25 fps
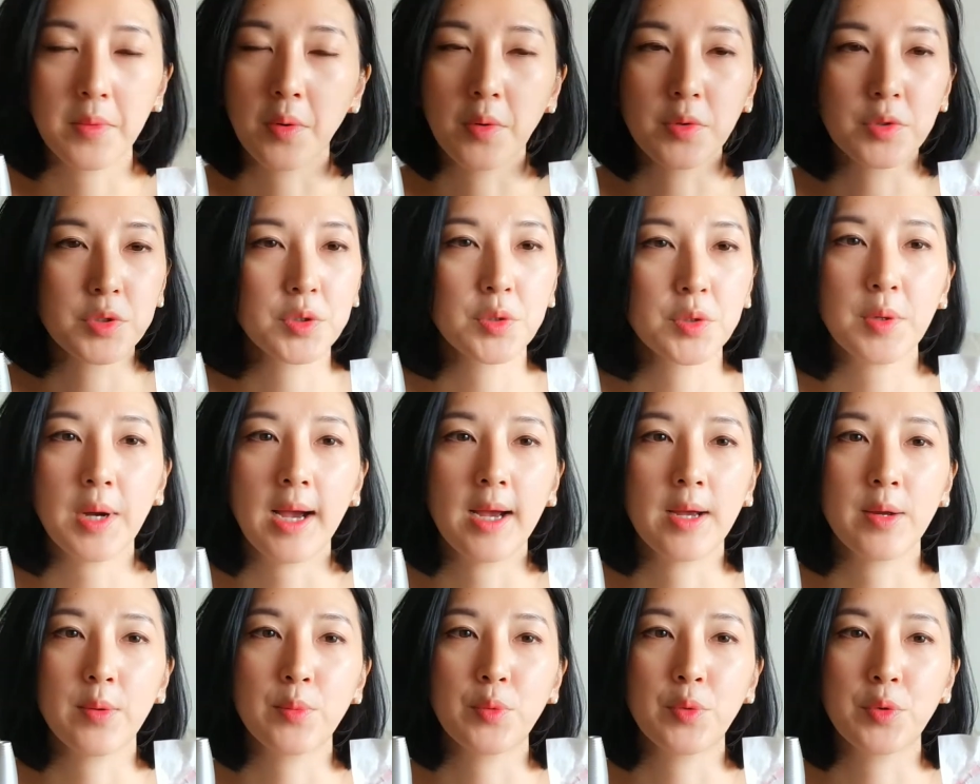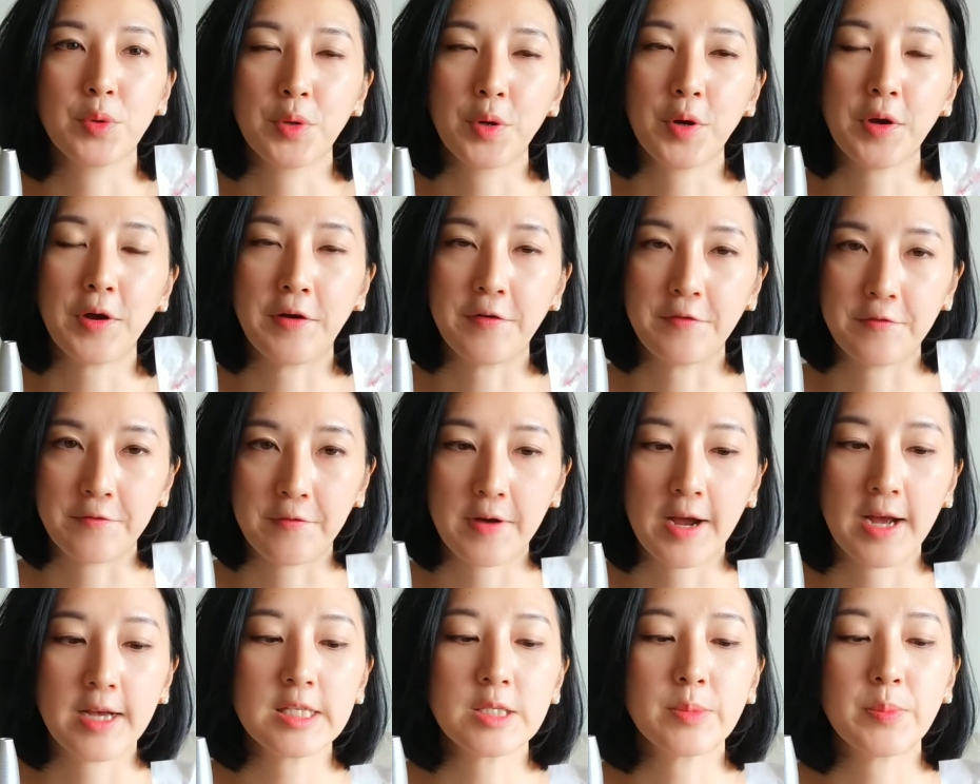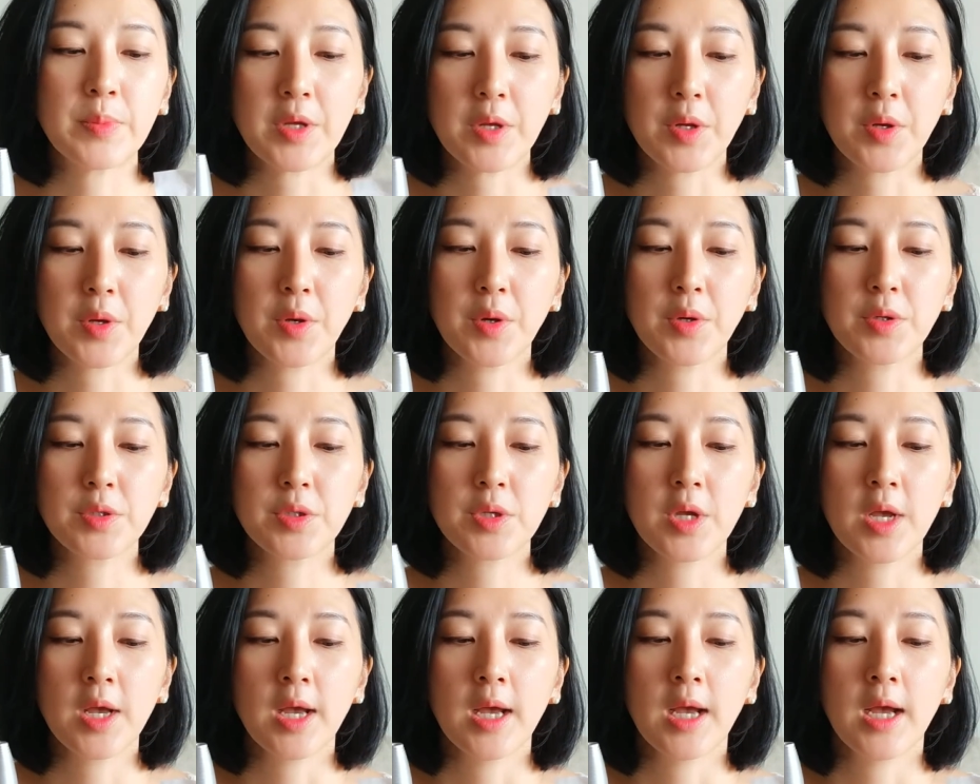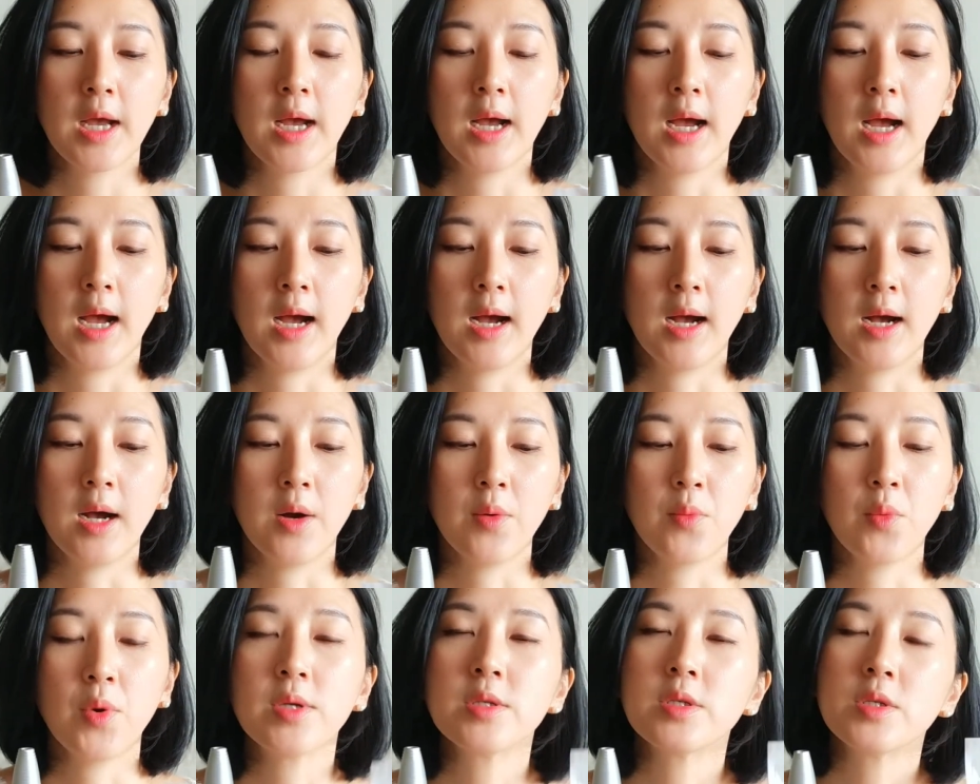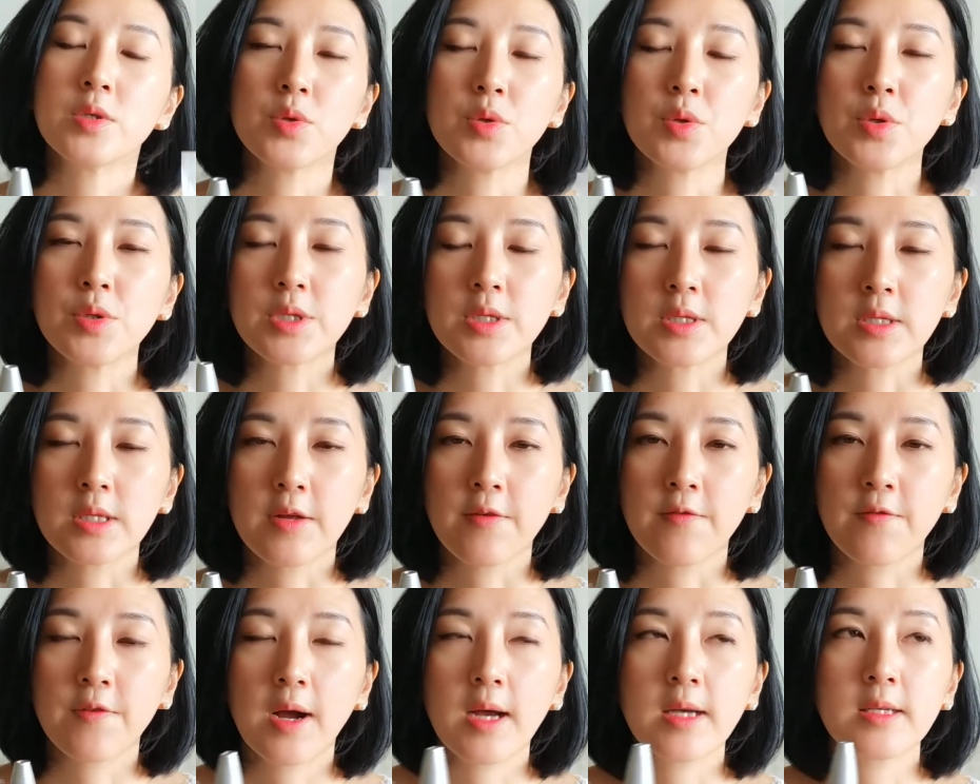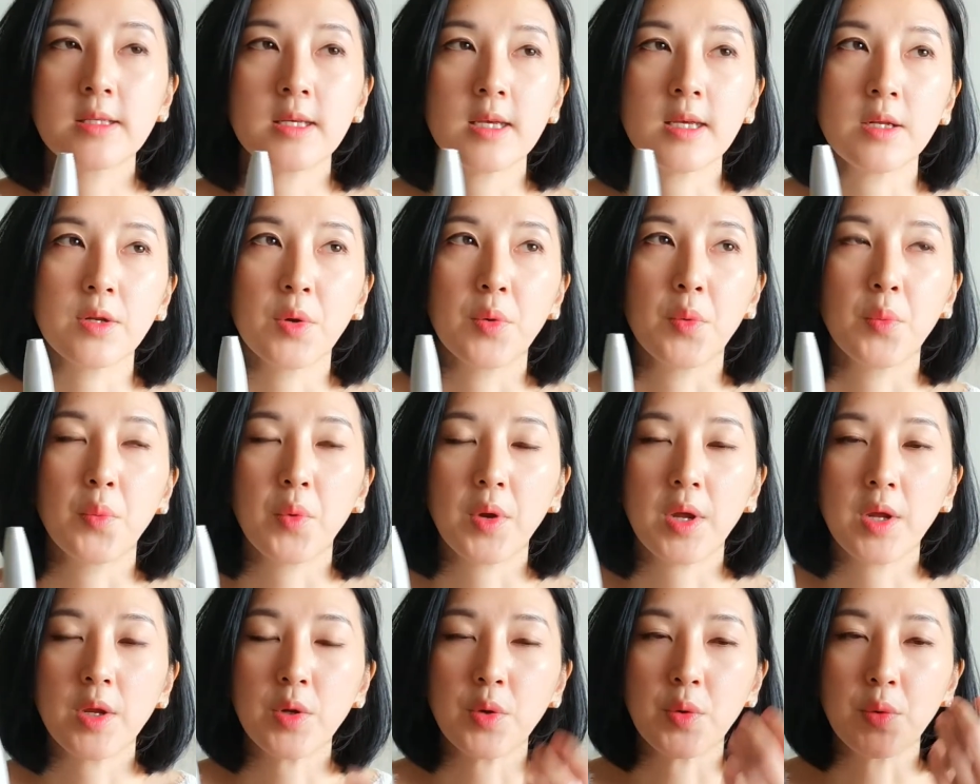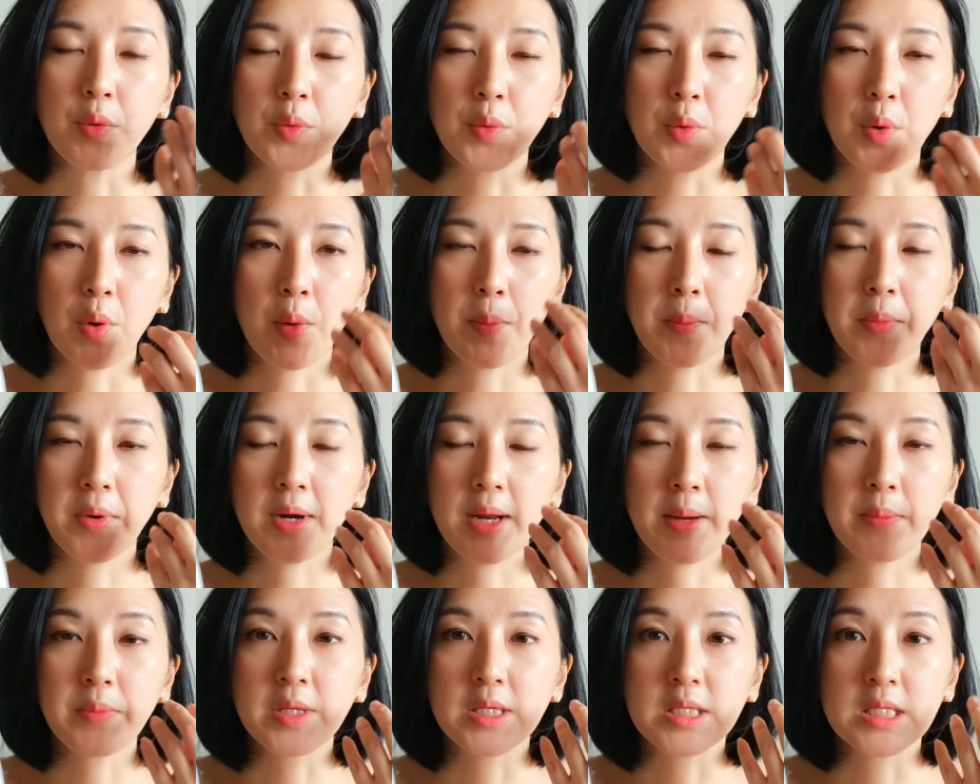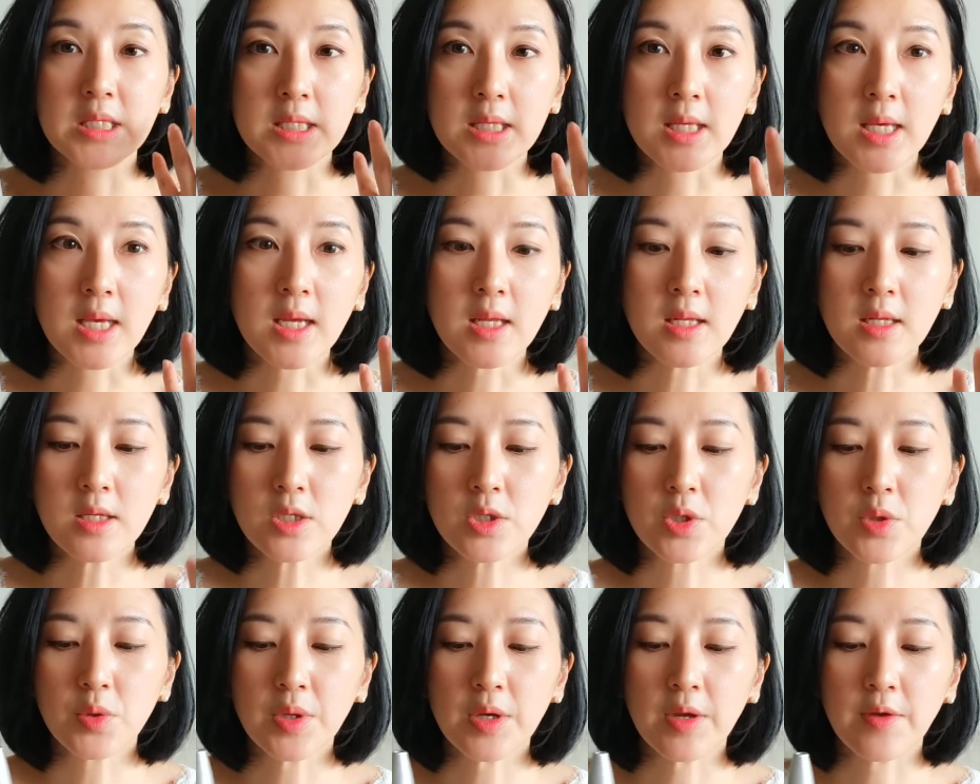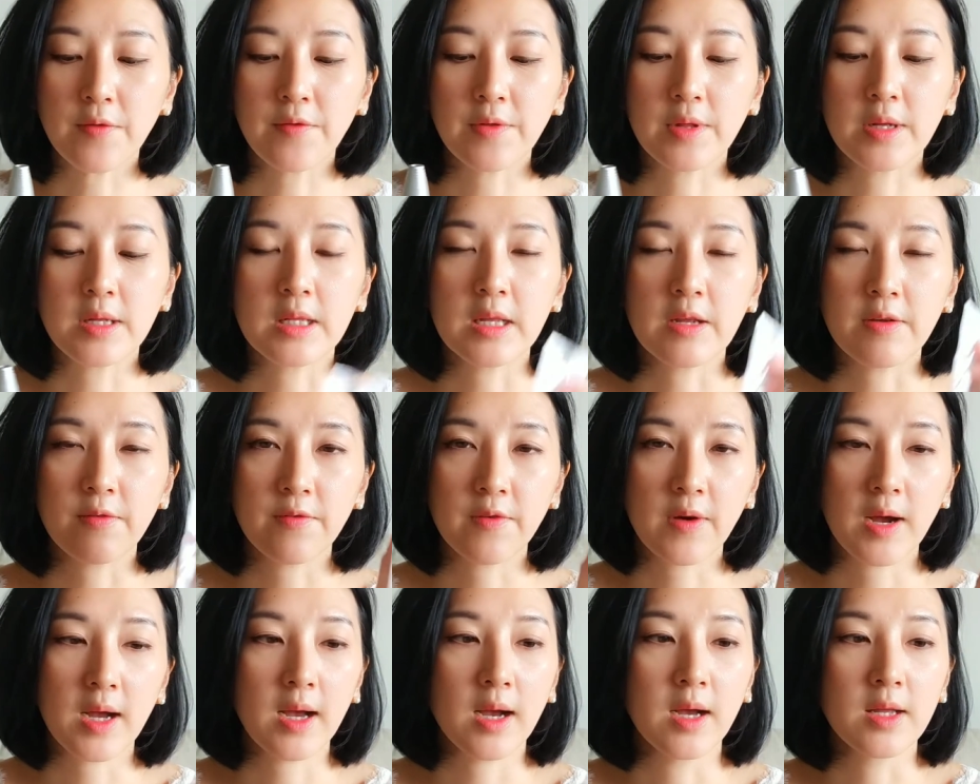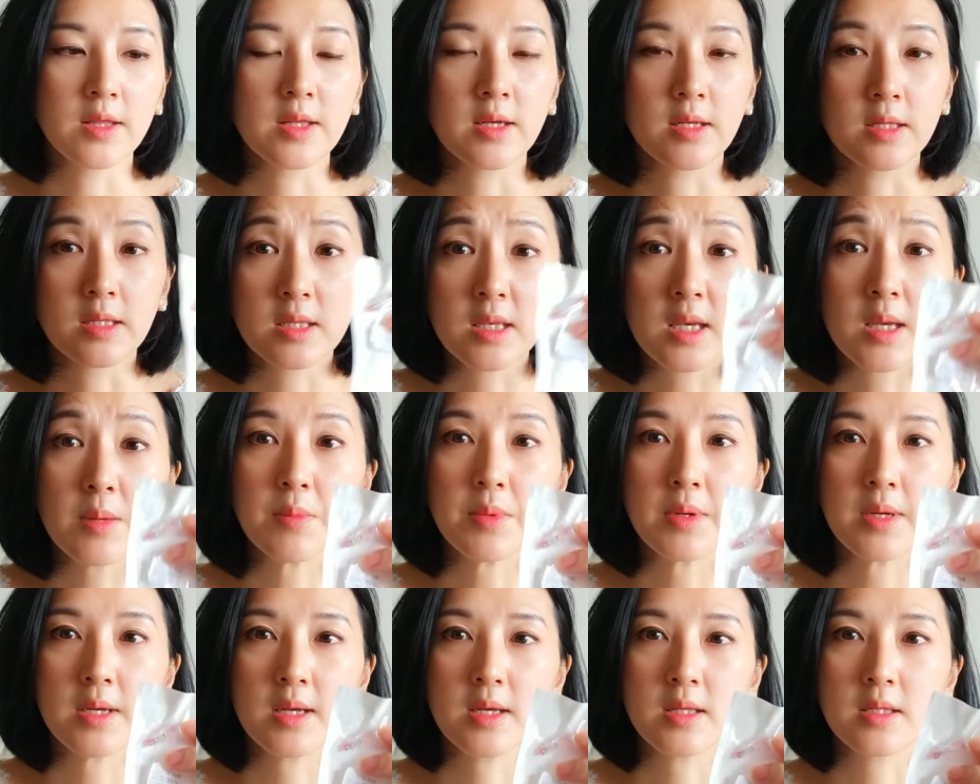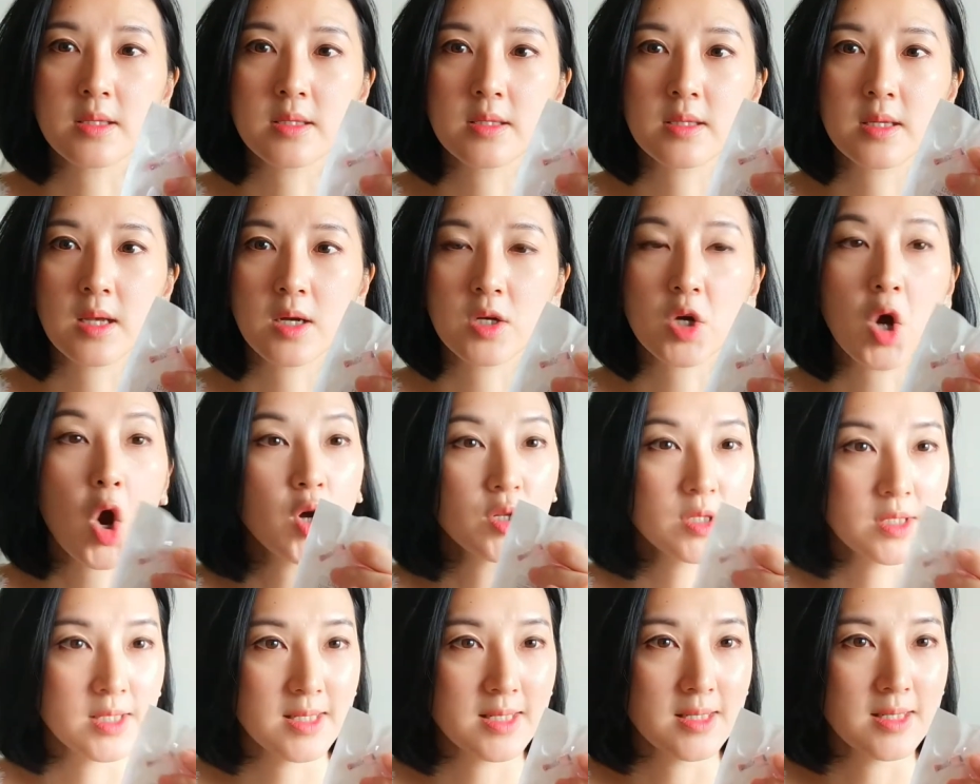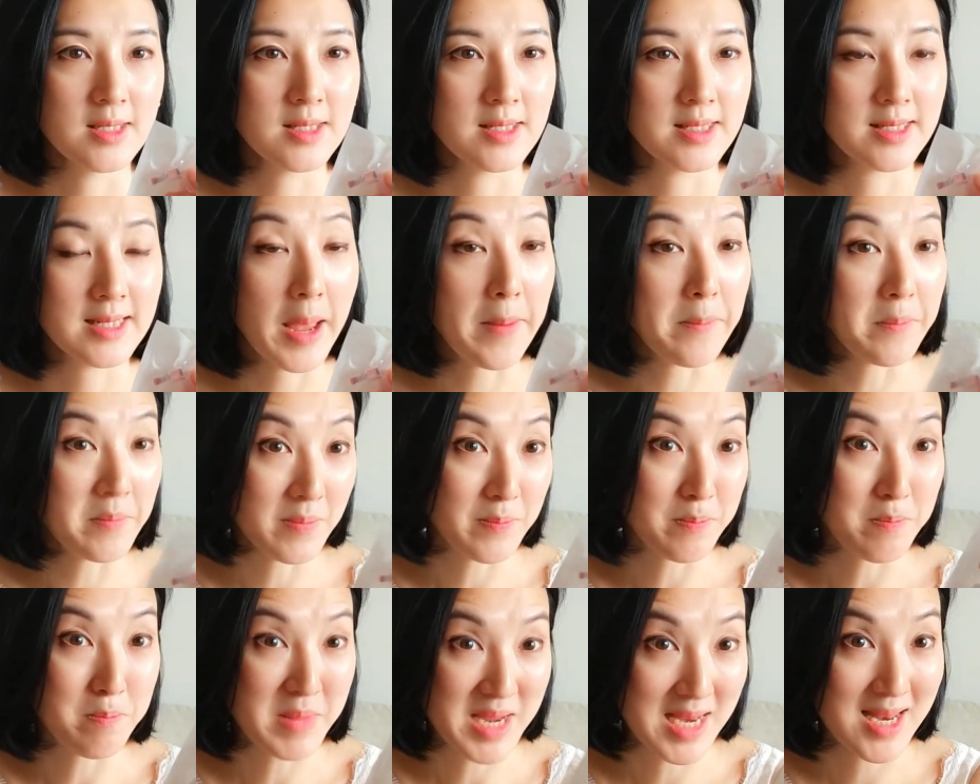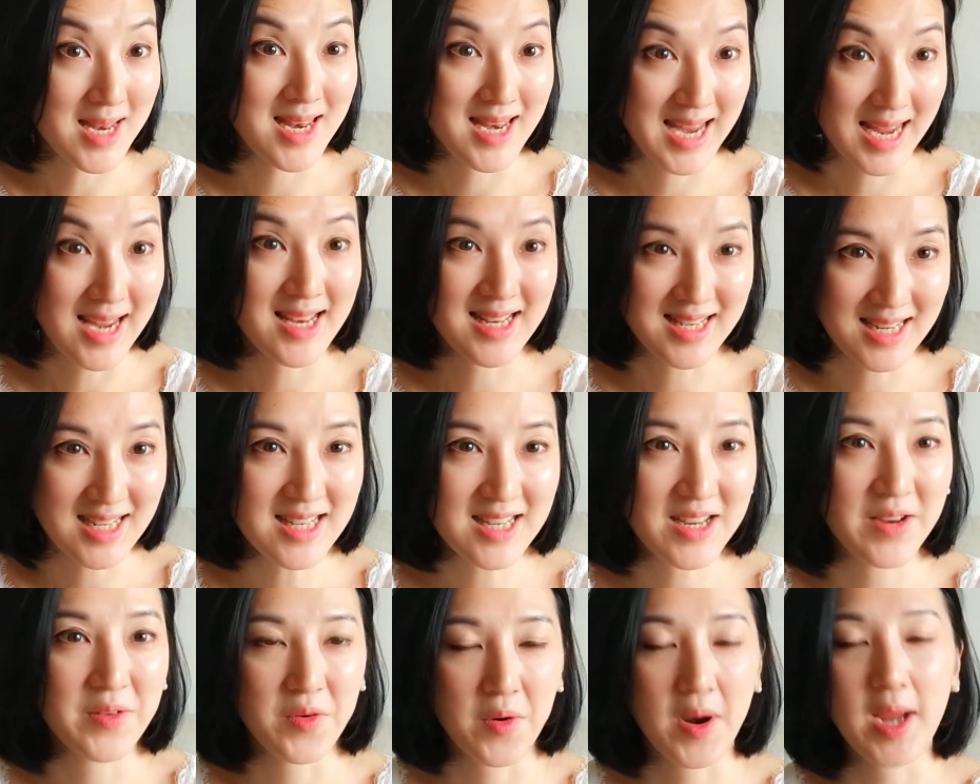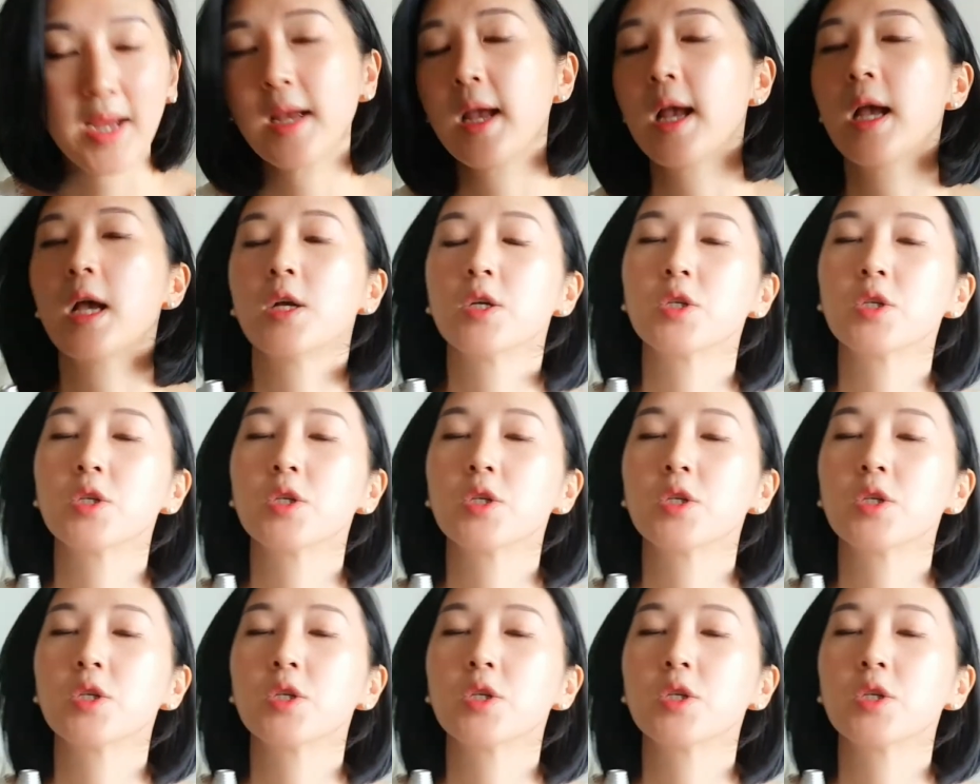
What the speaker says: also I would not advise, because once you use a device, in a way you open up the skin. So if the the tip is contaminated, right?